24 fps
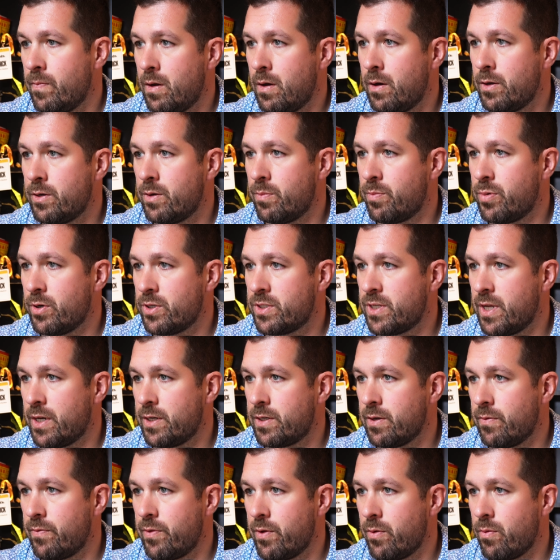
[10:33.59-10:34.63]
100%
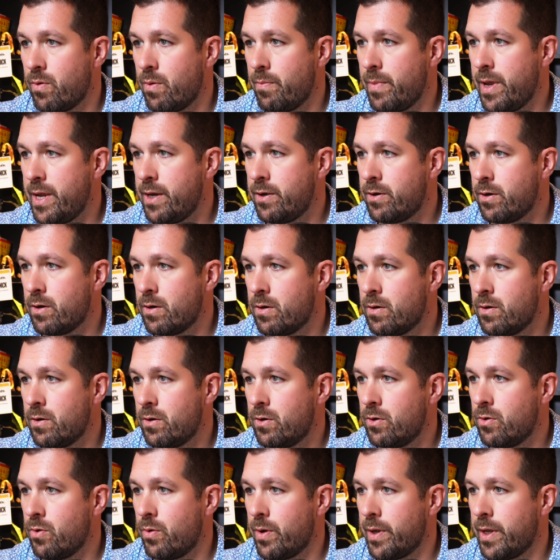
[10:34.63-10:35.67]
of the remainder
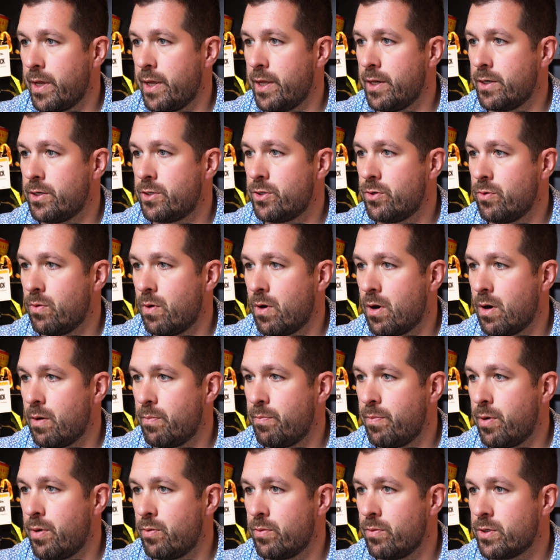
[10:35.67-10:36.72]
going into our
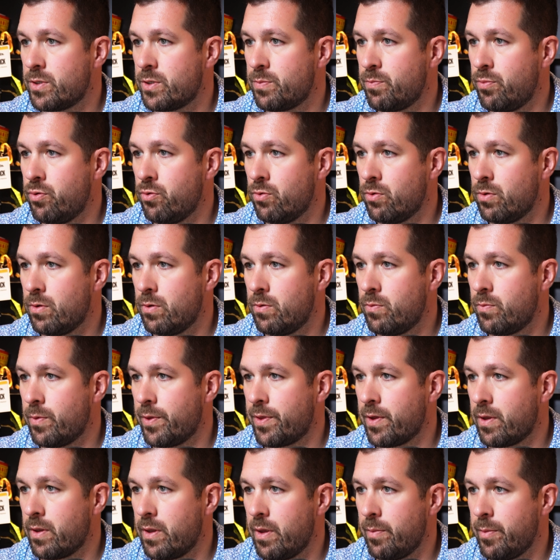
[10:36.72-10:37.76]
bonus pool with
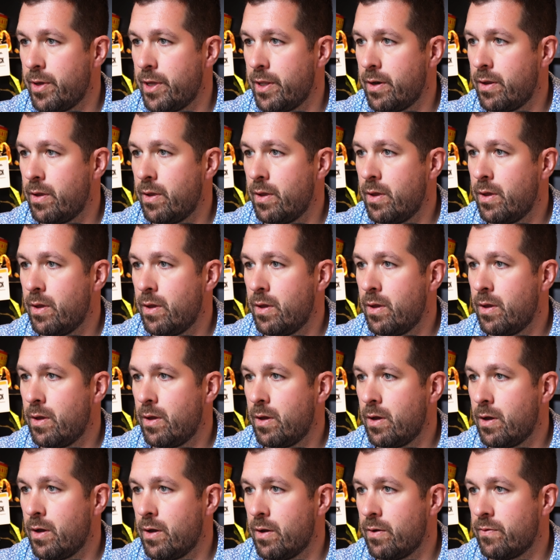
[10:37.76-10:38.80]
a limit
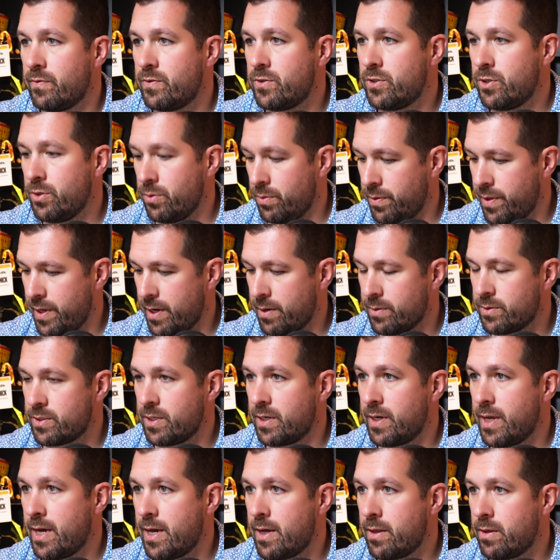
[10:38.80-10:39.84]
of
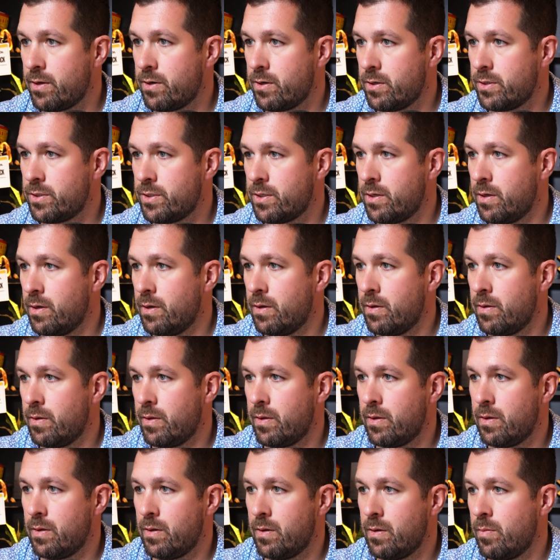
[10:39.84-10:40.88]
$2,000
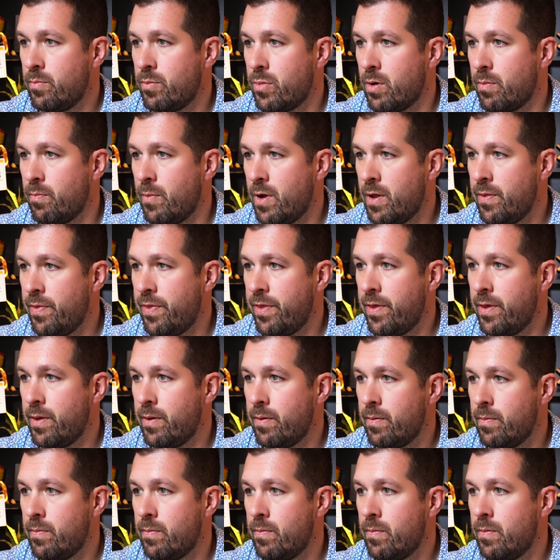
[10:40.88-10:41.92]
per month.
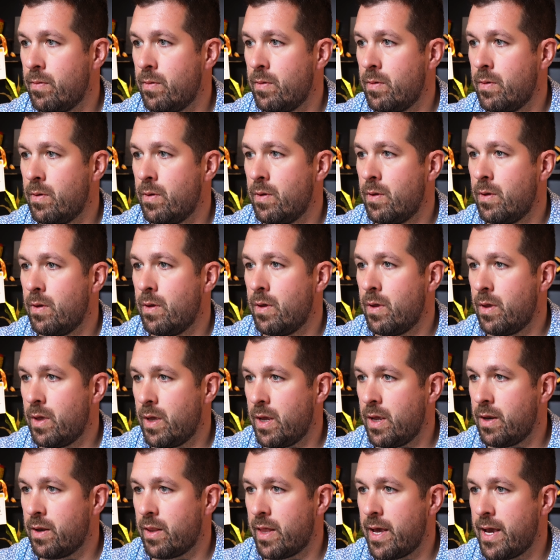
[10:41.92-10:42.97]

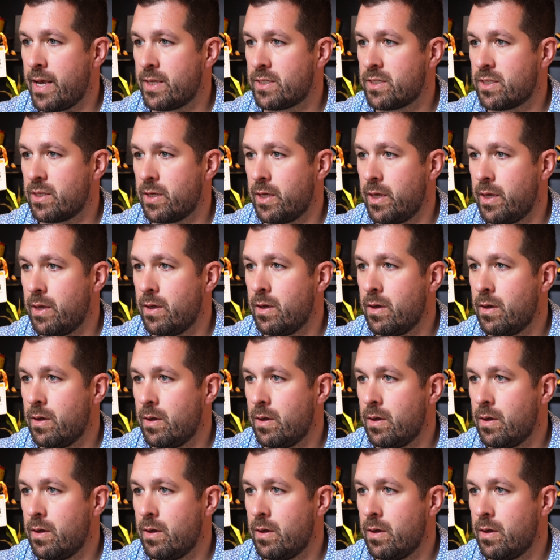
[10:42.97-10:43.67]
And lastly,